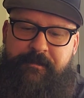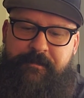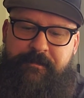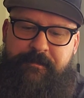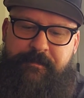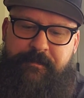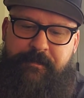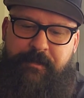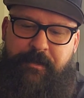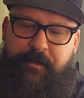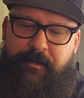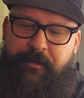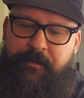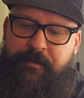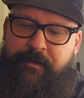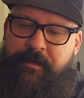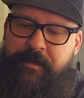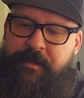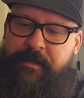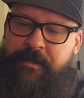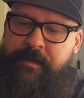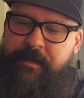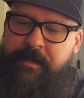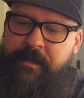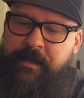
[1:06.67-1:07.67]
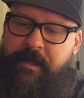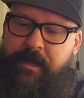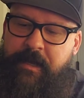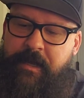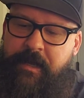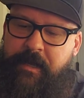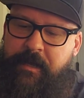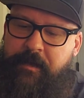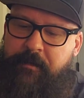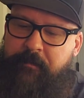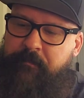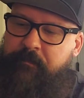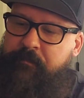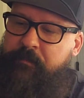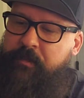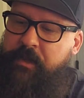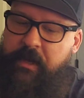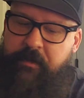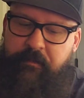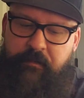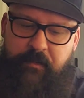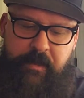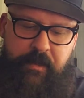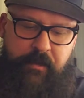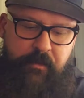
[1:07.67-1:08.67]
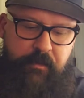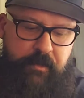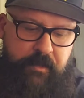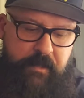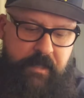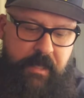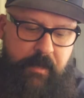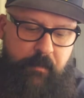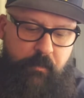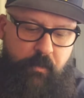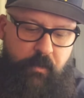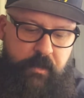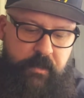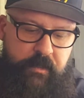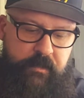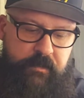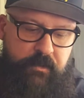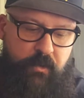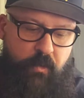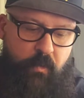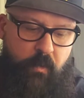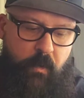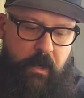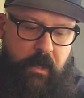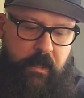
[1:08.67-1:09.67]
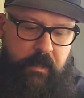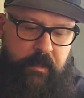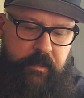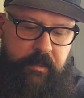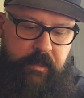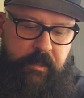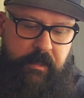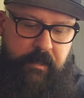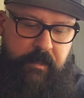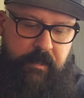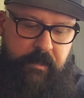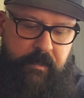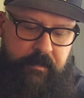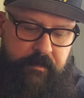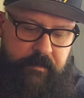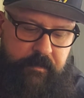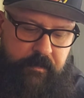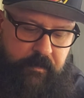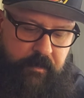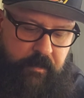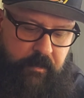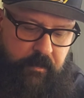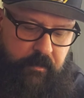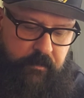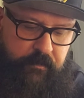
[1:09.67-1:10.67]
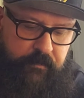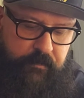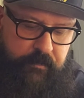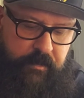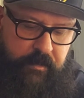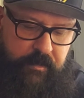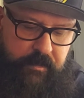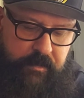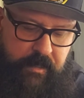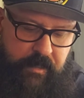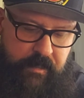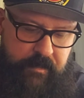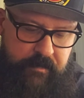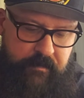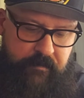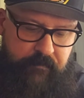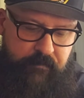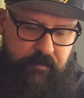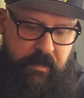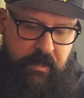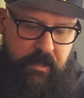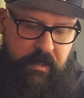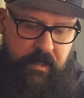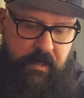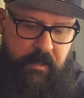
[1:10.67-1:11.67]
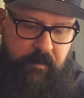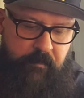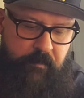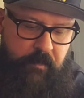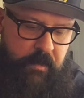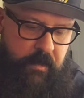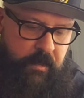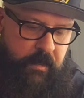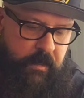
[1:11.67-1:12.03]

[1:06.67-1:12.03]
So, but everything on the table is quality and it's held the test of time.